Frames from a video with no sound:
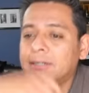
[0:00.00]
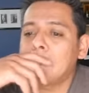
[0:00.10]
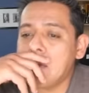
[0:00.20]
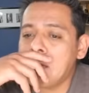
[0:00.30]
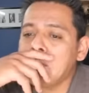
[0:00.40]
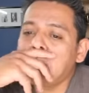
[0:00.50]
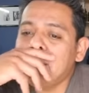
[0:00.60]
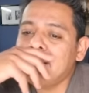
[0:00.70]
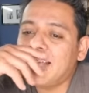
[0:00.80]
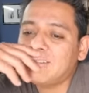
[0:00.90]
Yeah, I
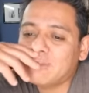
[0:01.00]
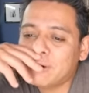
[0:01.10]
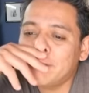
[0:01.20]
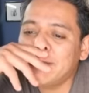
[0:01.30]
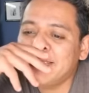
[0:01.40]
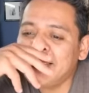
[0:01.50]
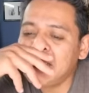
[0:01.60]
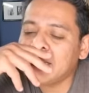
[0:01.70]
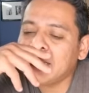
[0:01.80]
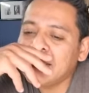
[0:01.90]
mean, that's true. It did.